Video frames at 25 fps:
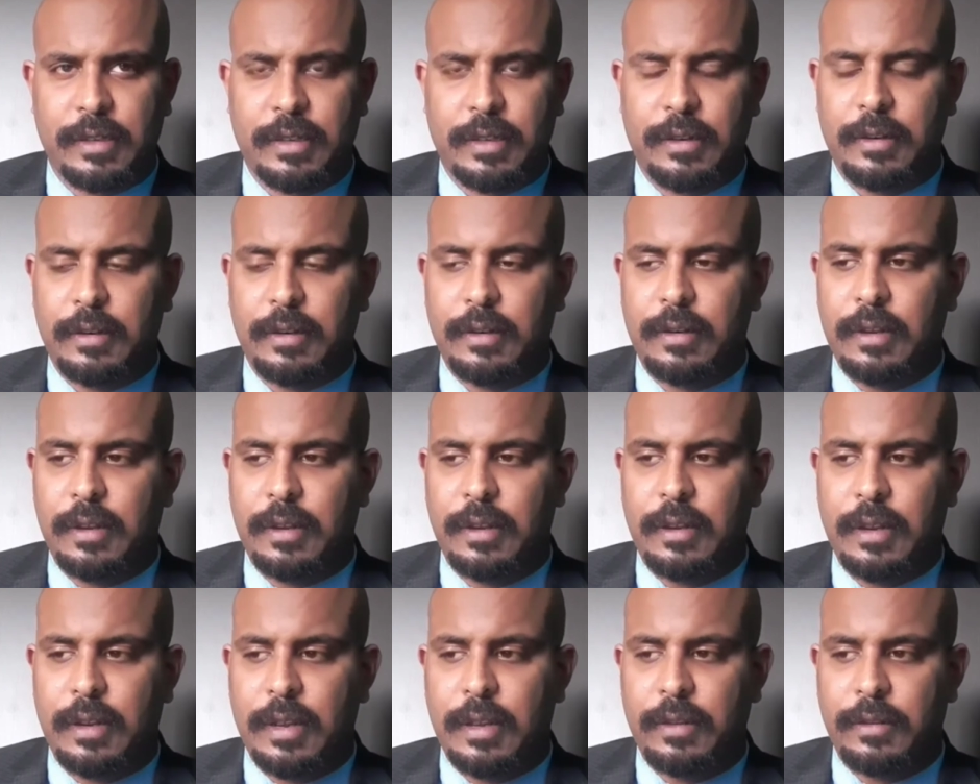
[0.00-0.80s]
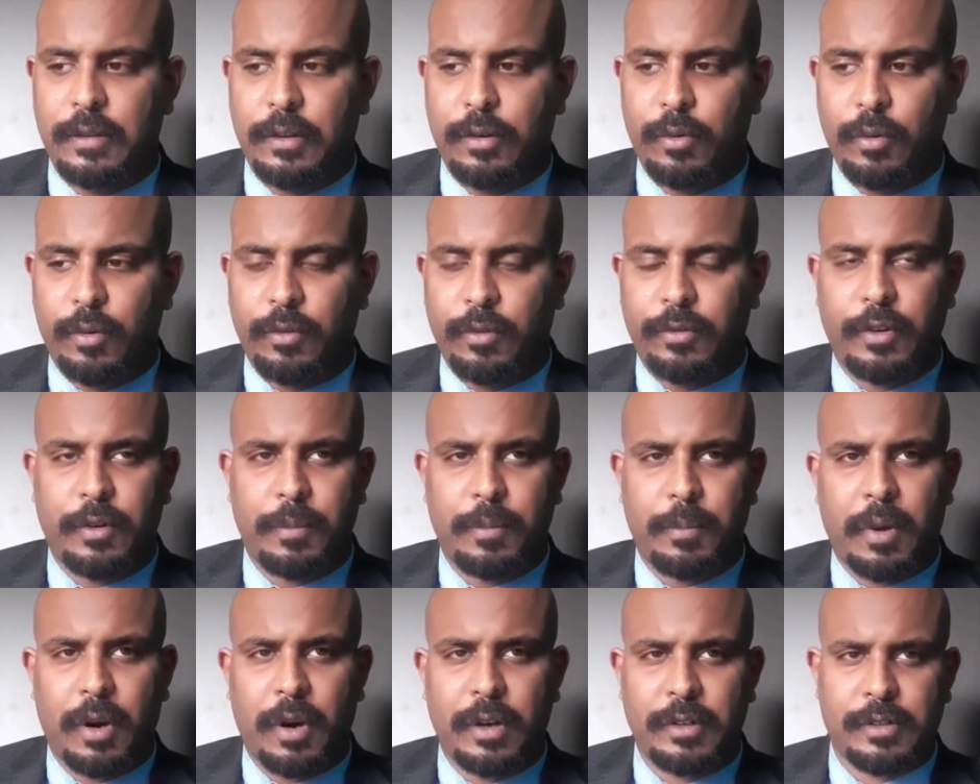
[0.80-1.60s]
in the northern
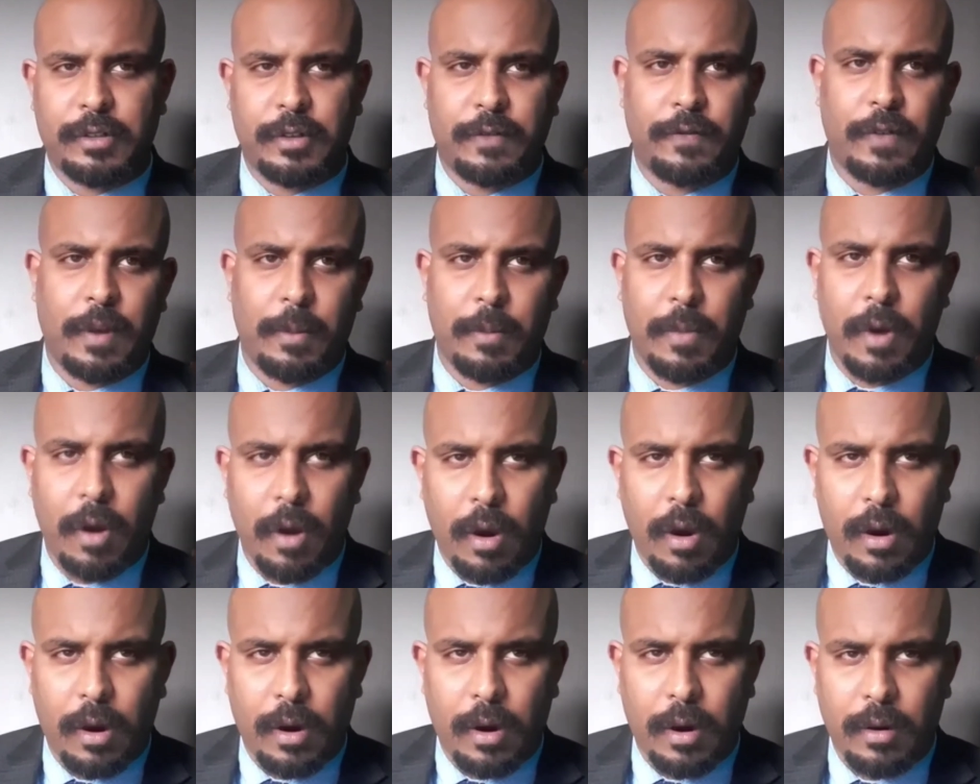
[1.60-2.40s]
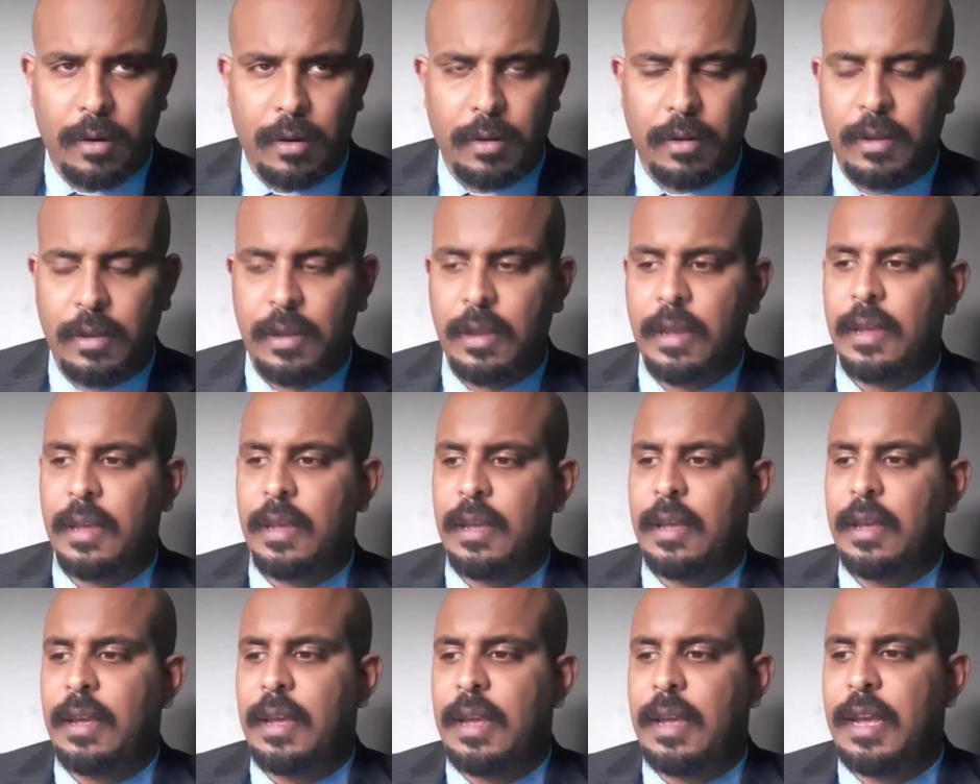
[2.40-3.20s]
parts of Amhara
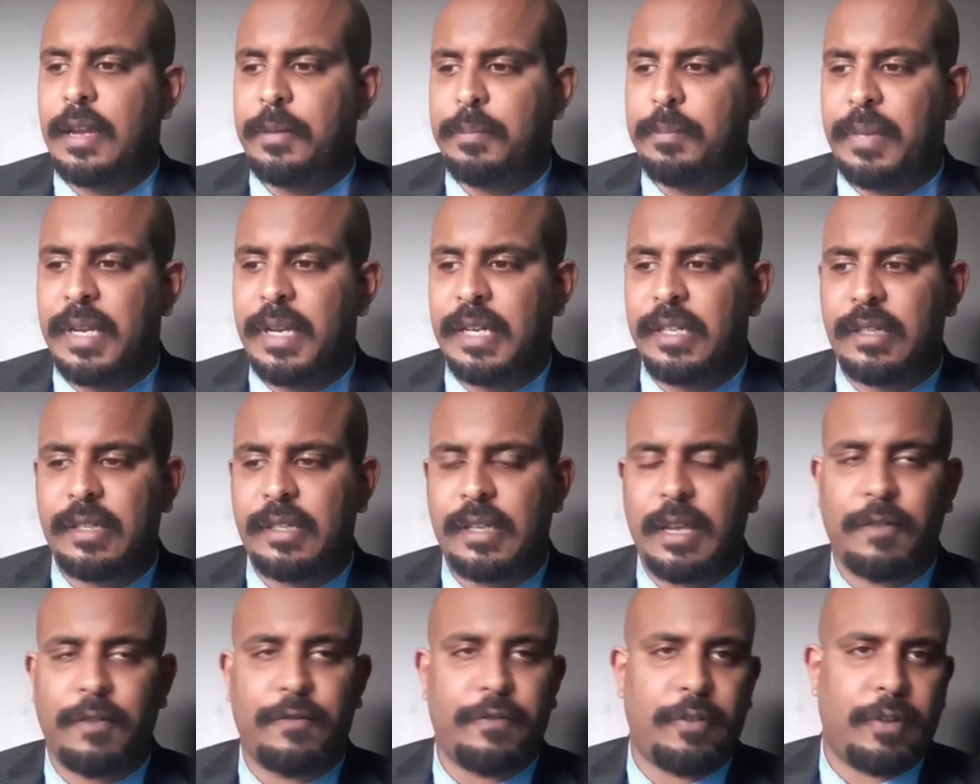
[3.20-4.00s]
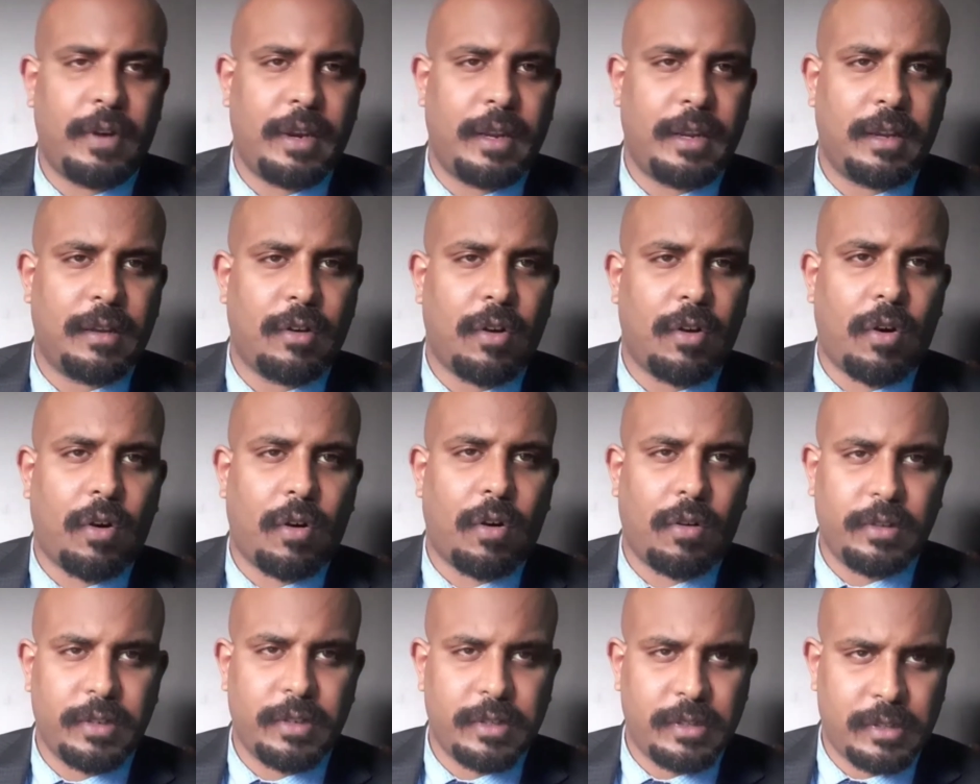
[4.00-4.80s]
had been suffering
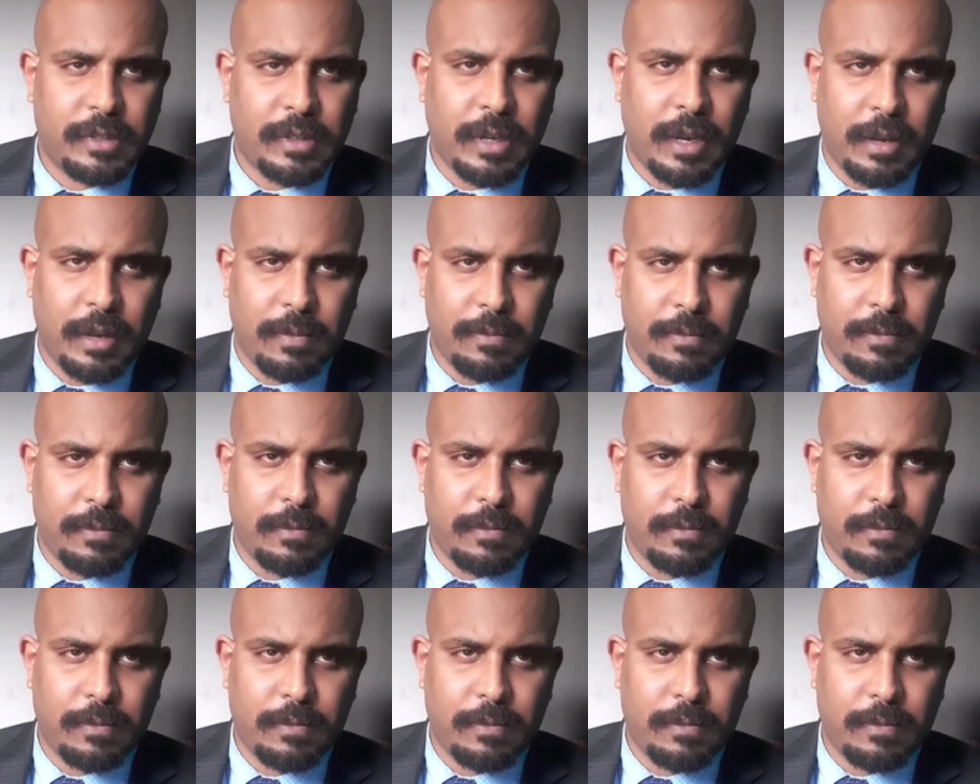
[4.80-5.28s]
all this time